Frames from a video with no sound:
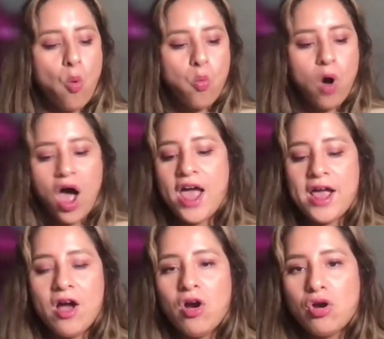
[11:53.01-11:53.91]

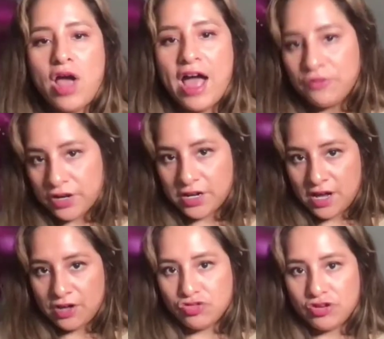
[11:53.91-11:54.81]
Why are African
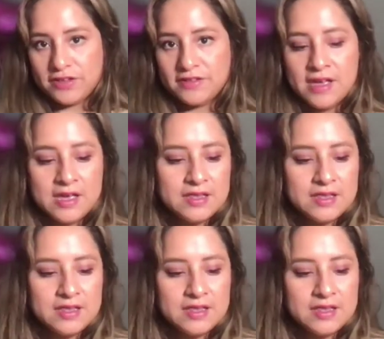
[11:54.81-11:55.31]
countries